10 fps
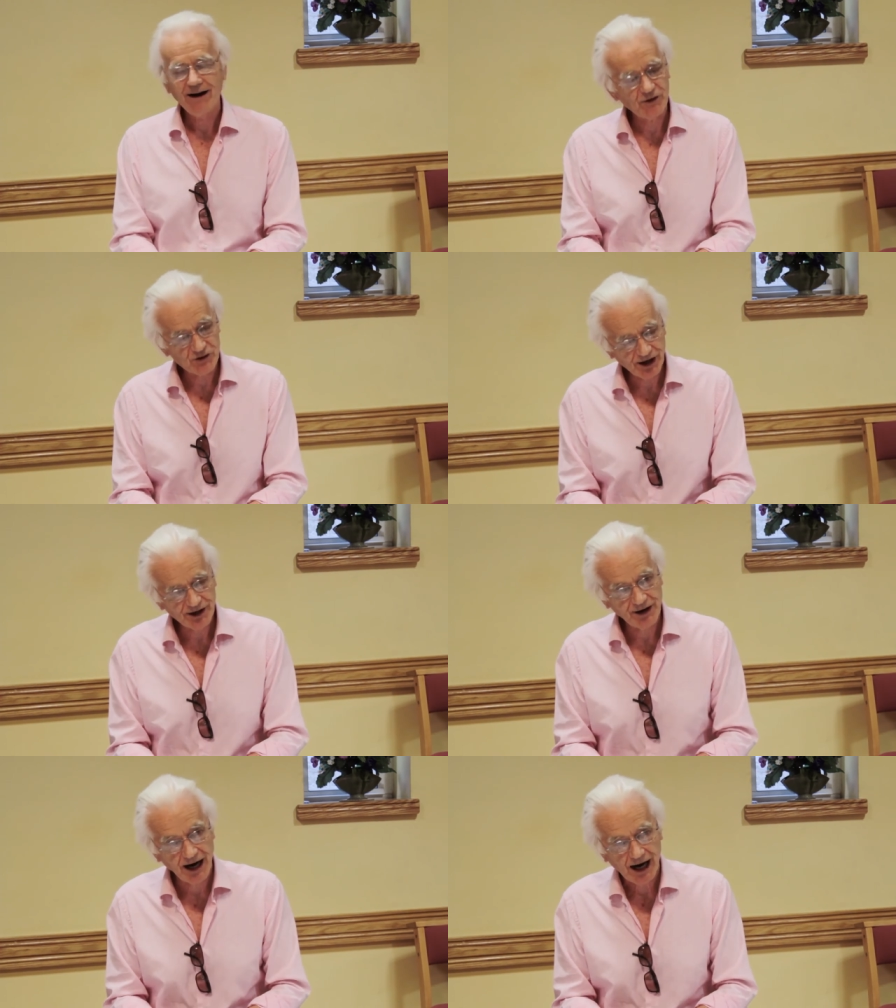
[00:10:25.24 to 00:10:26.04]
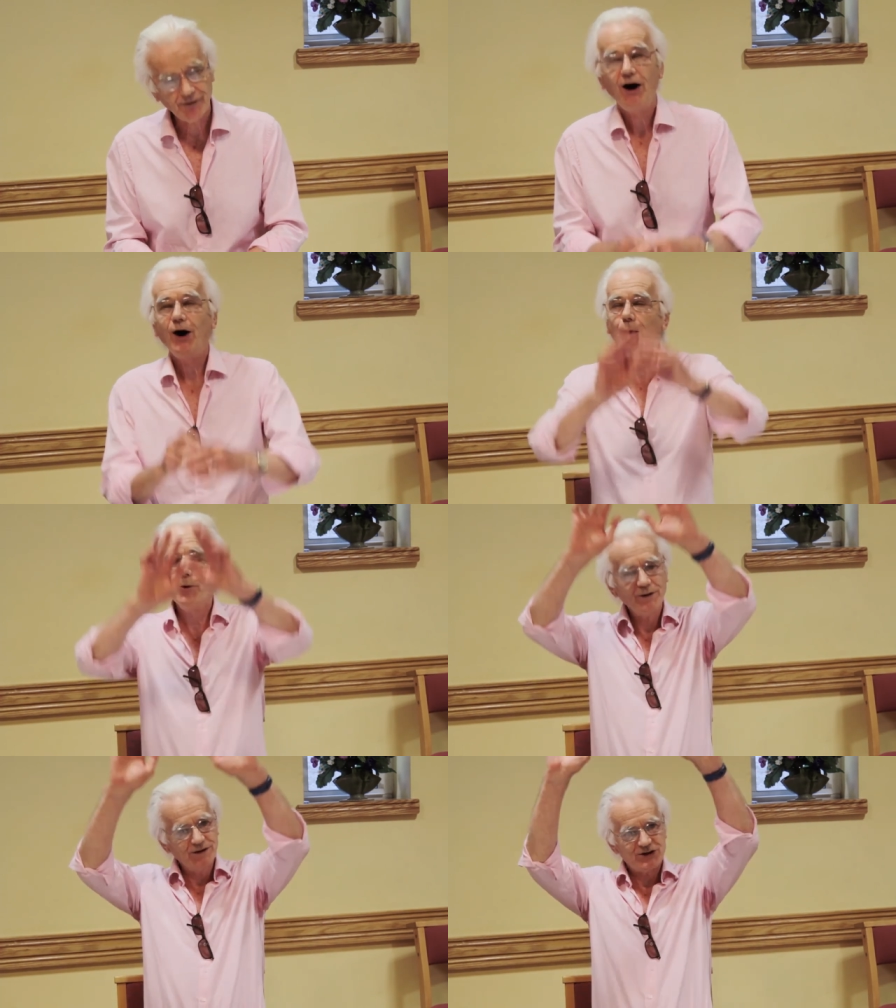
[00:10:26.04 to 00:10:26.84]
of the second half,
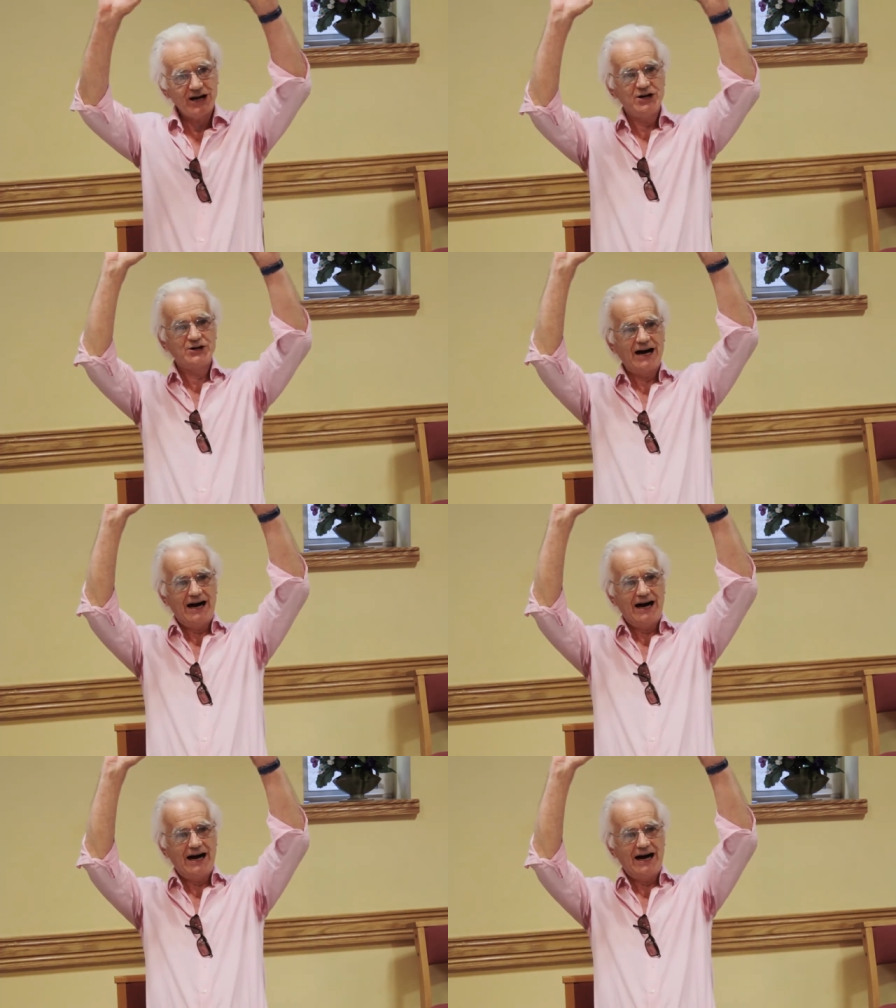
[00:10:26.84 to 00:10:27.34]
holding the staging